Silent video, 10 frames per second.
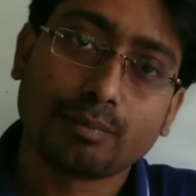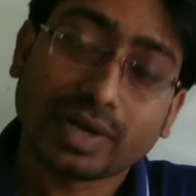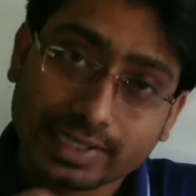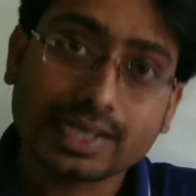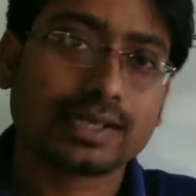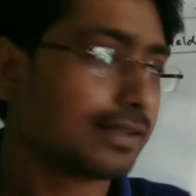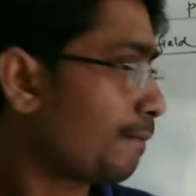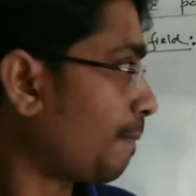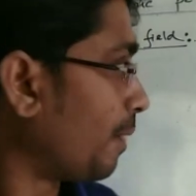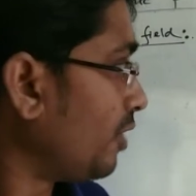but here
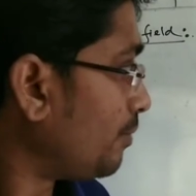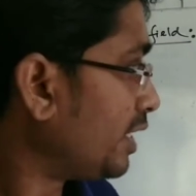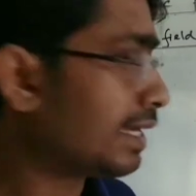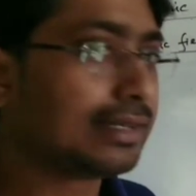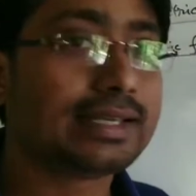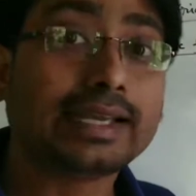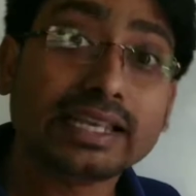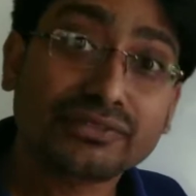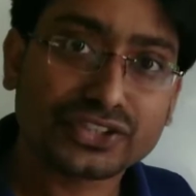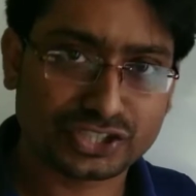we have taken
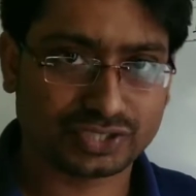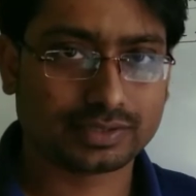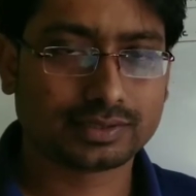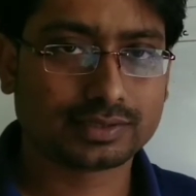infinity.